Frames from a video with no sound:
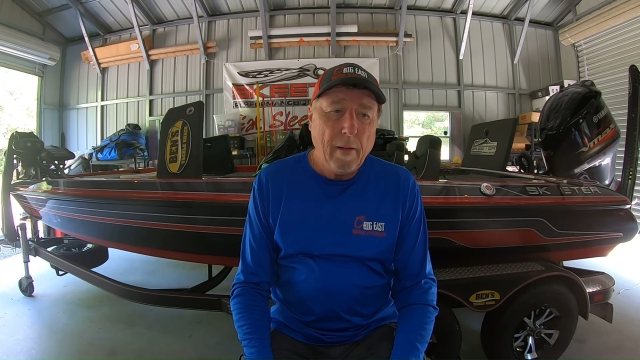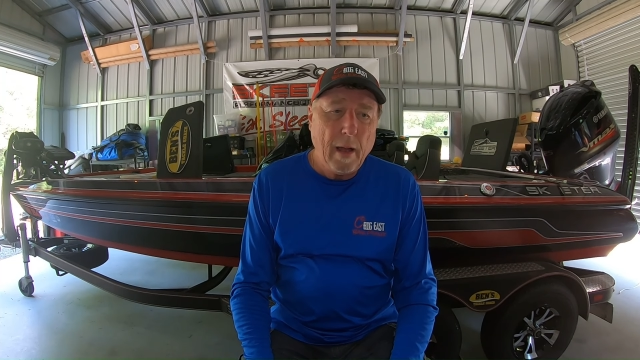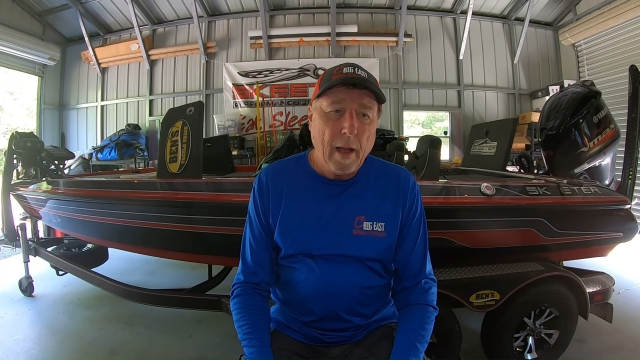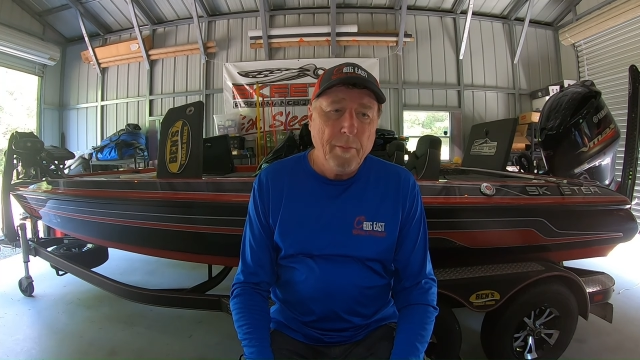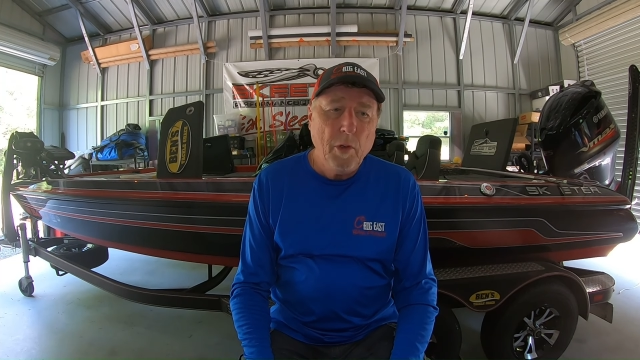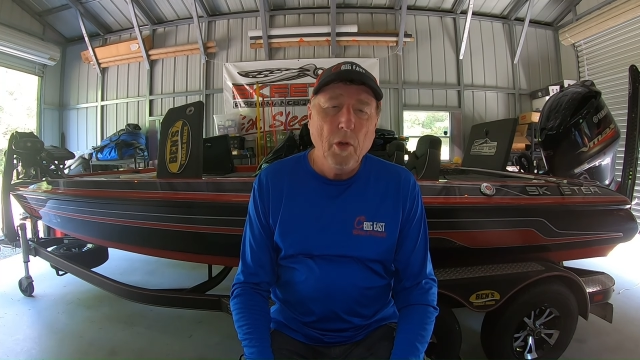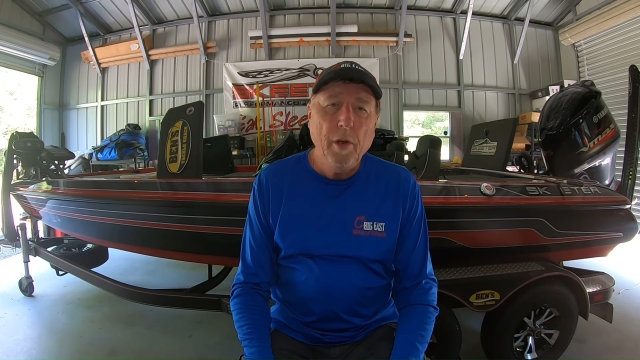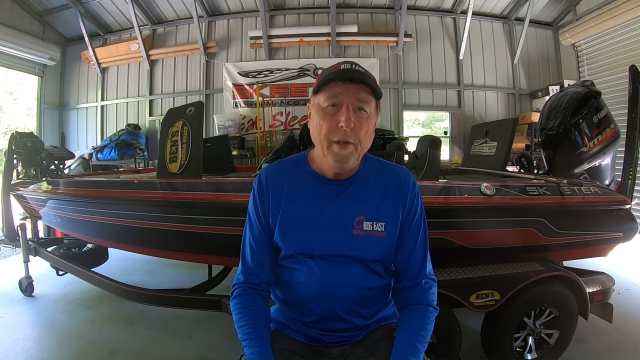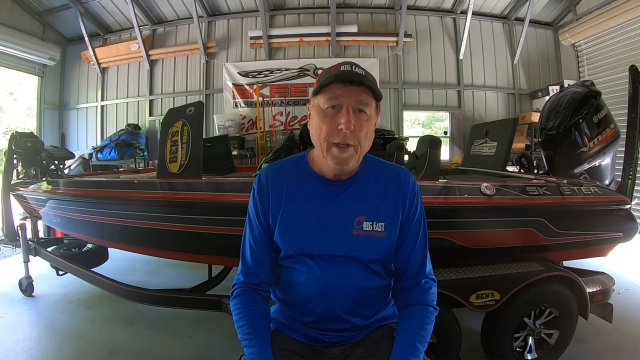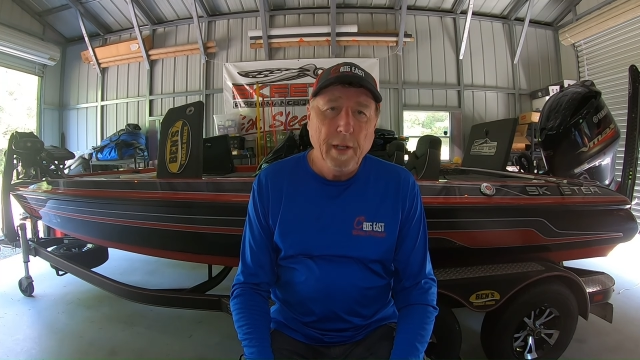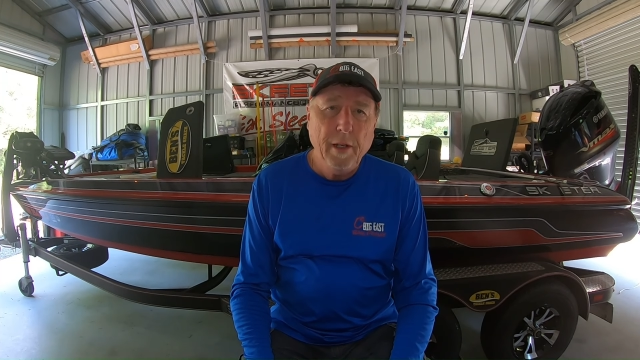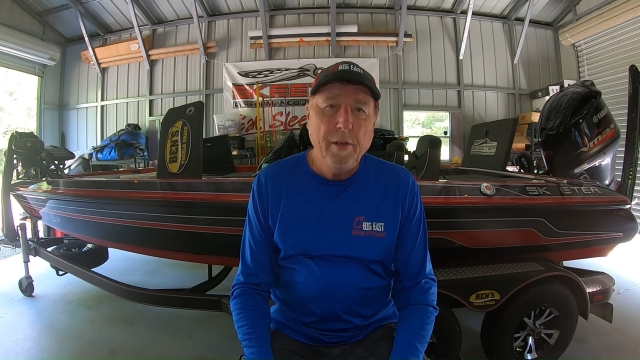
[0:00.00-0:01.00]
I'm going to
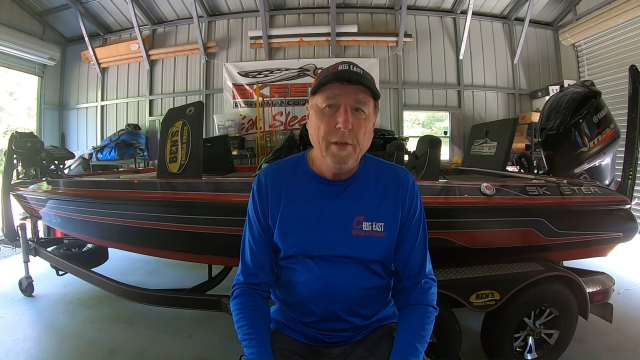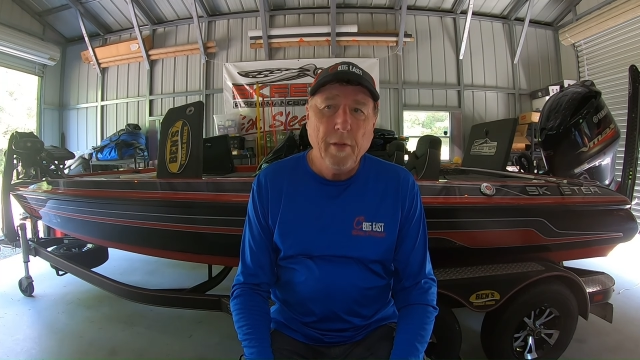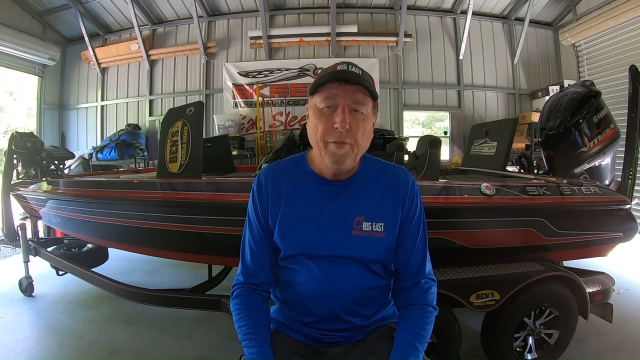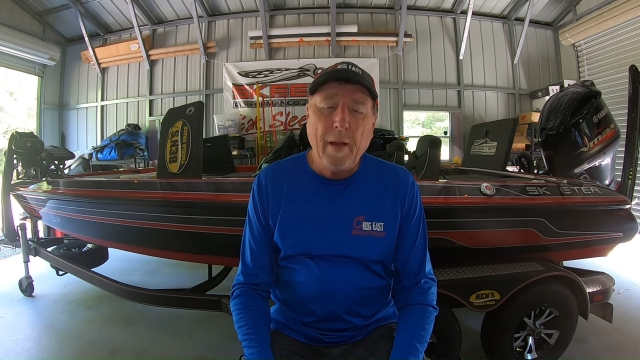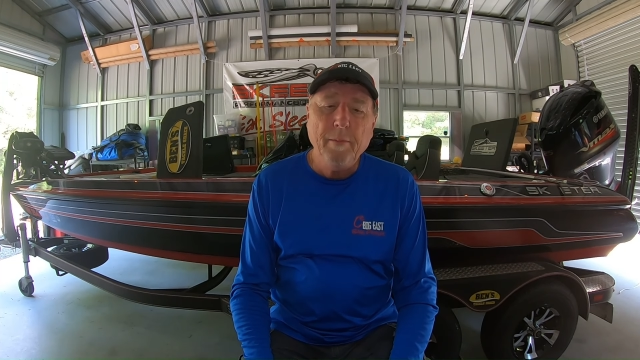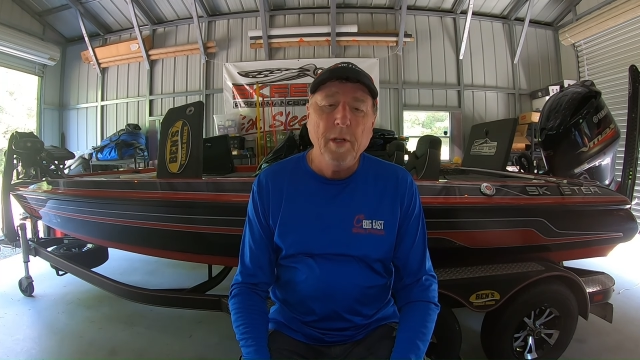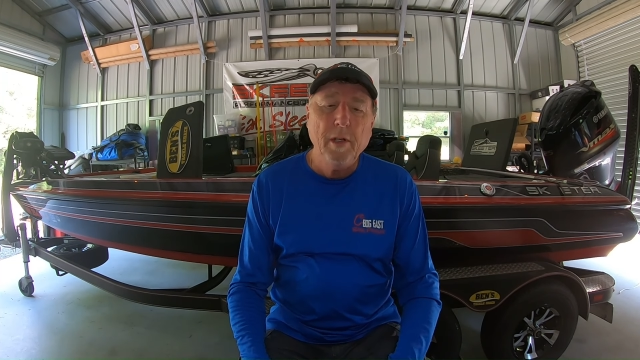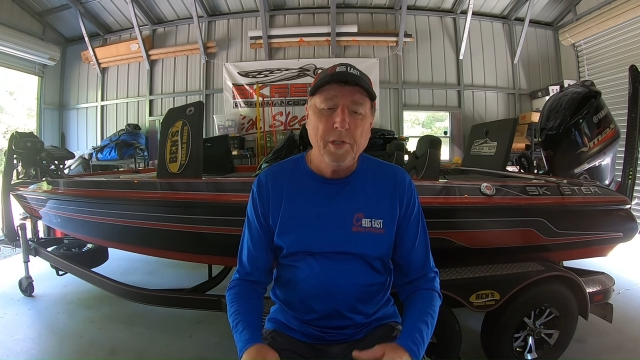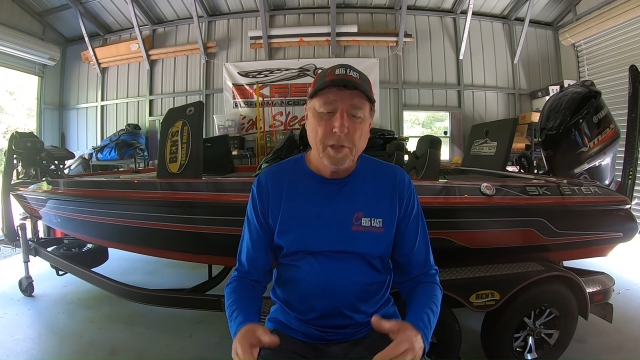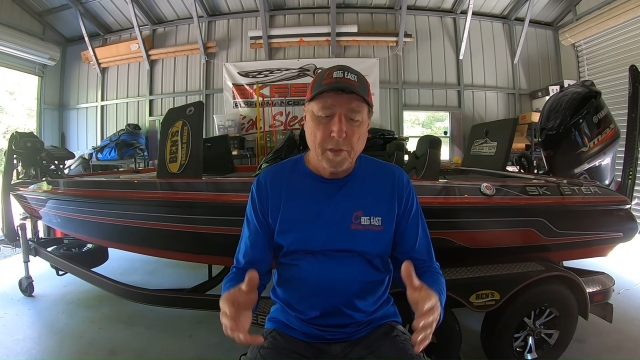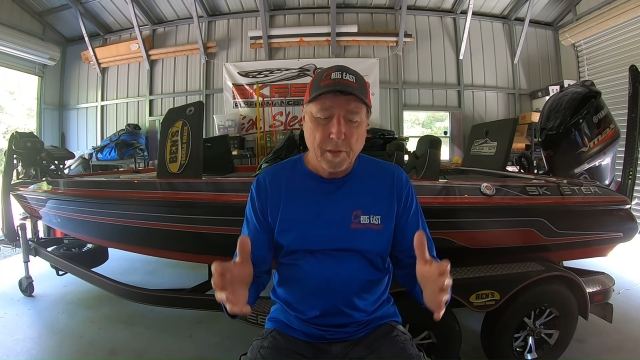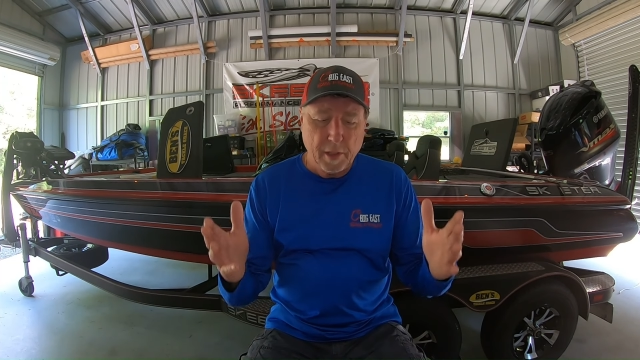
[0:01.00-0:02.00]
need, if I'm going
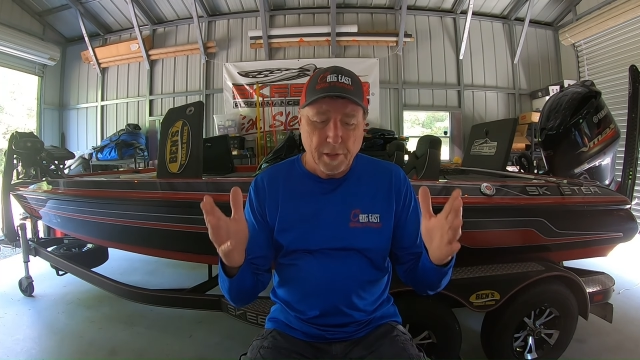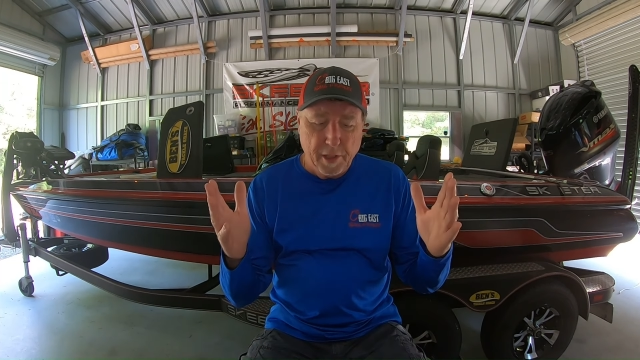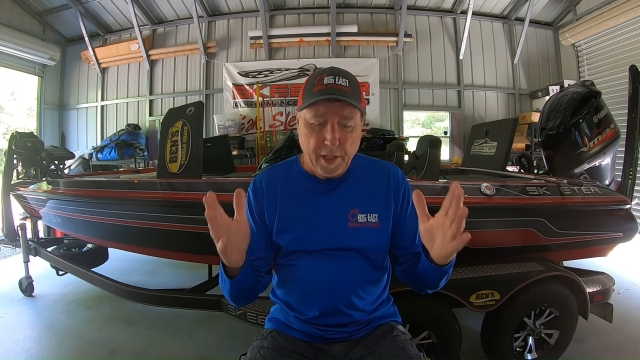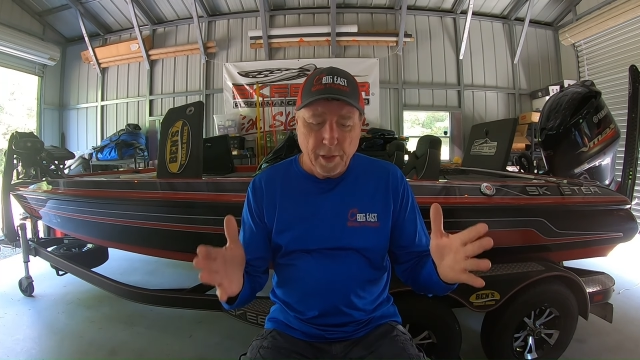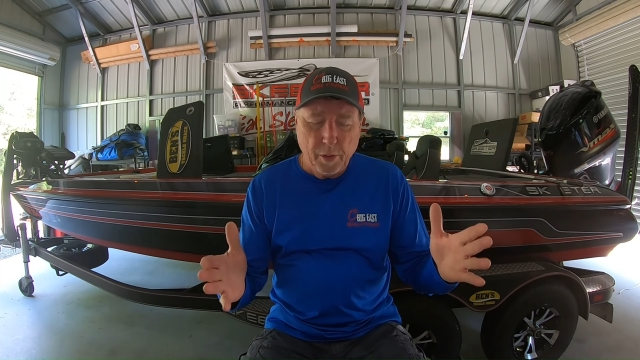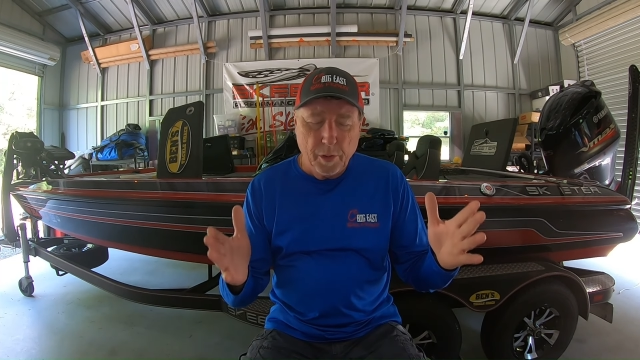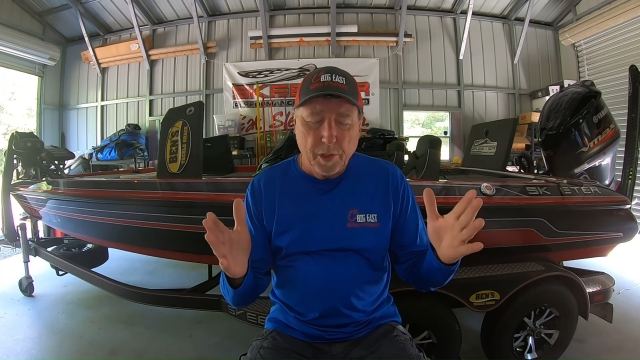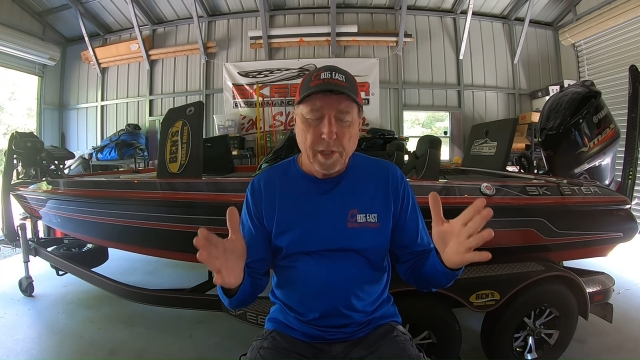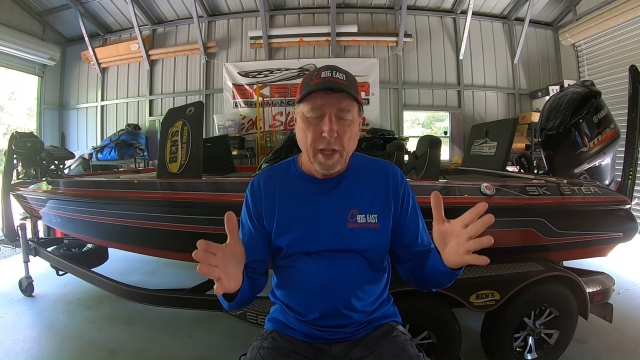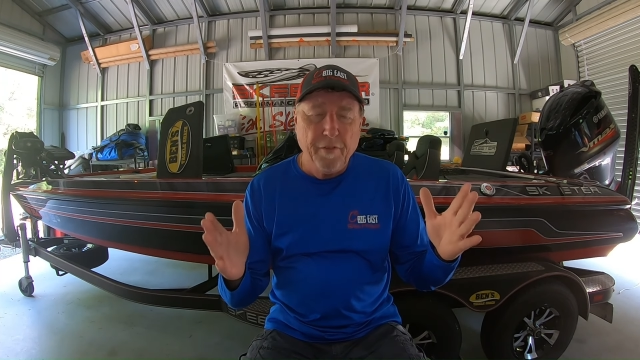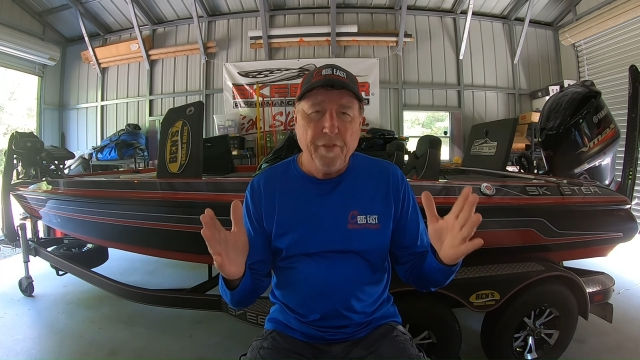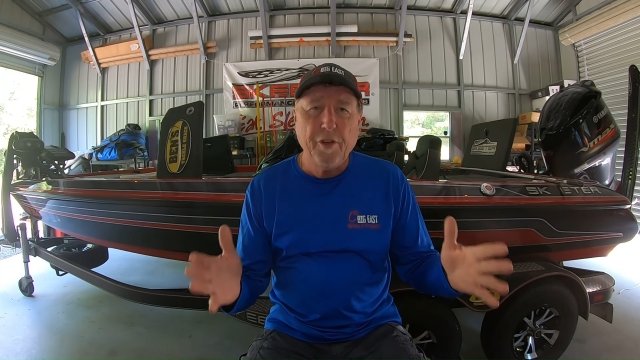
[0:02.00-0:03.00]
to continue to
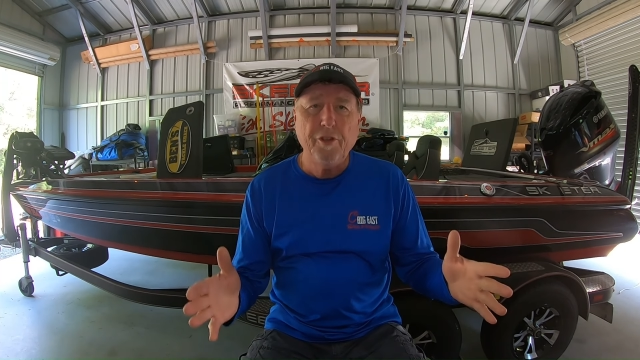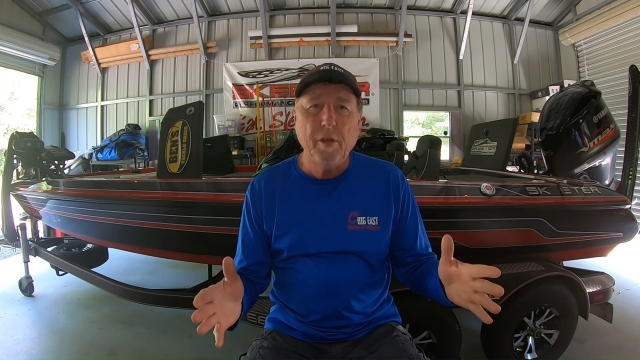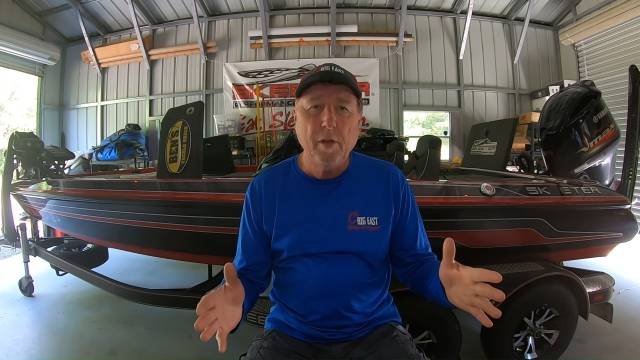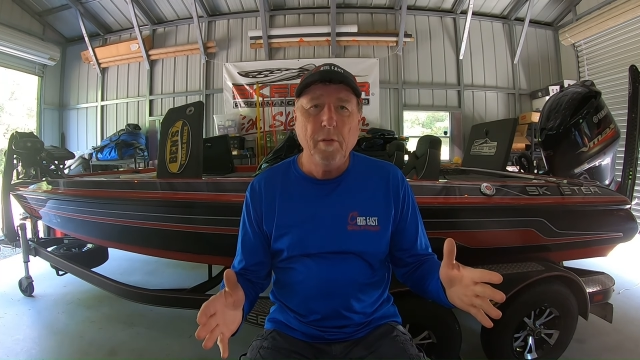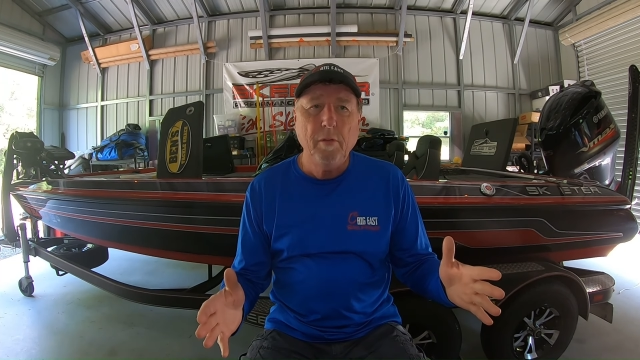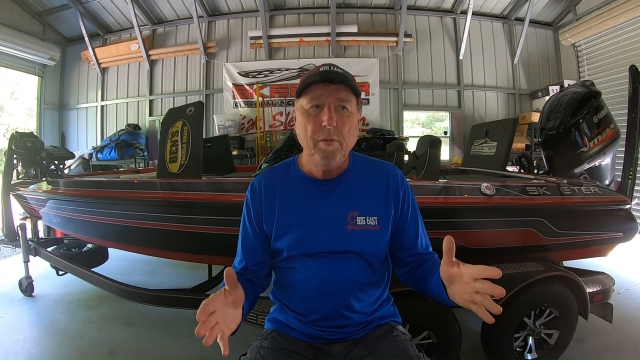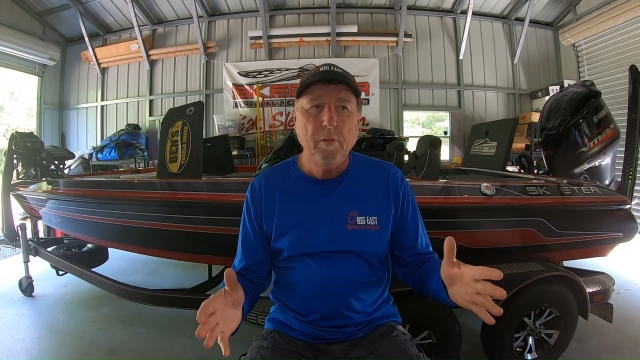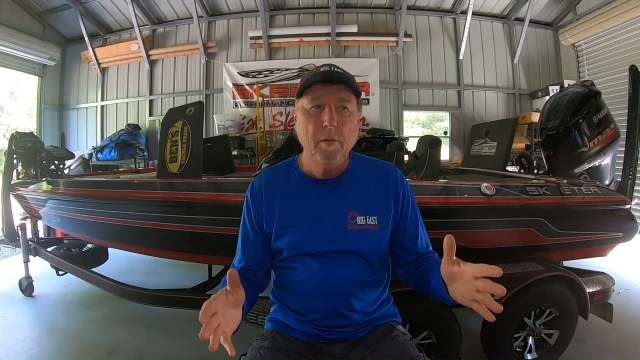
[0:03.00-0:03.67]
stay fishing